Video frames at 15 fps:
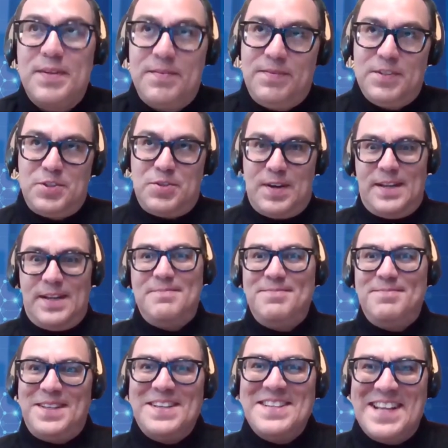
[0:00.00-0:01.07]
infiltrating
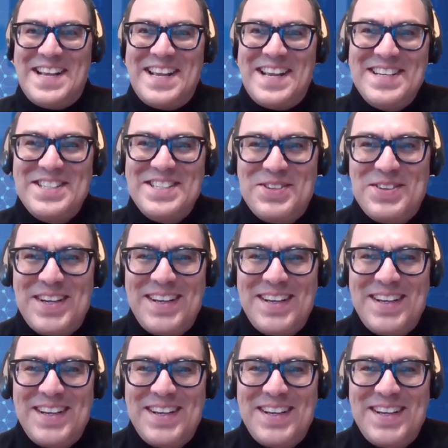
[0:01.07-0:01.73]
the industry.